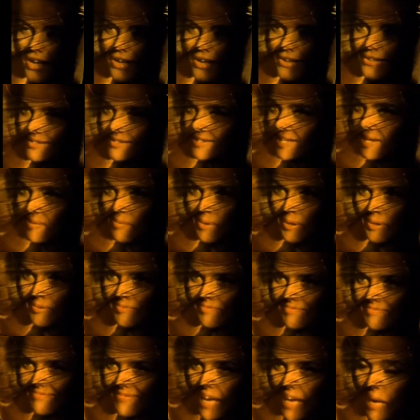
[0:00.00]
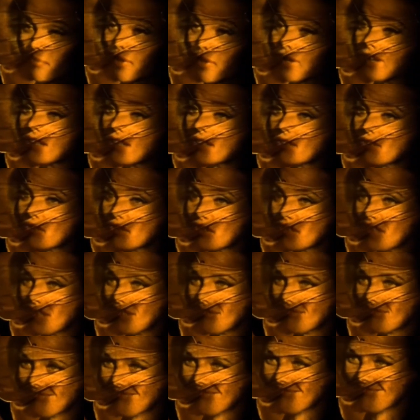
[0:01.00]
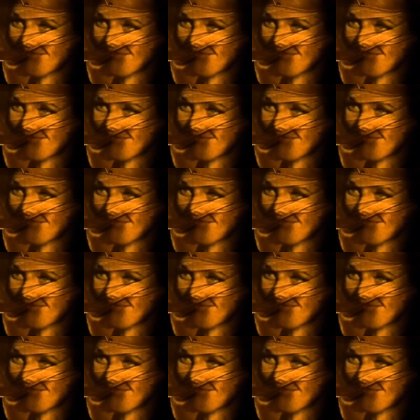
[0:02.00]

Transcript: film is matched to the curves of the actress